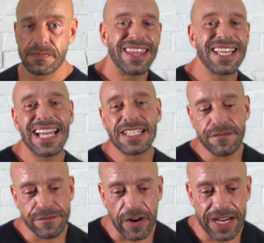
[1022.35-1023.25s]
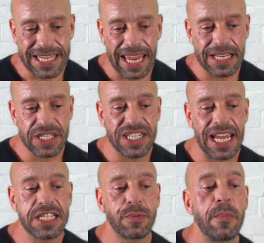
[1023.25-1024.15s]
In the case of phytates,
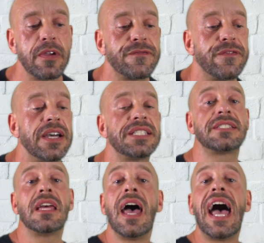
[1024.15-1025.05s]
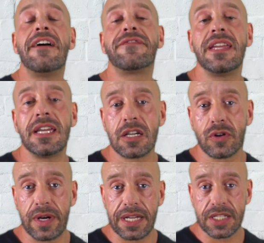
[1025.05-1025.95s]
yes, when we first heavily
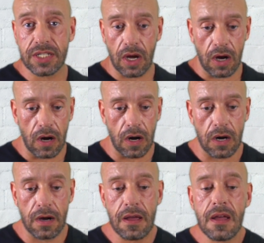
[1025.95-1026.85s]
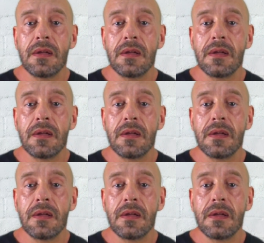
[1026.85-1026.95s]
increase our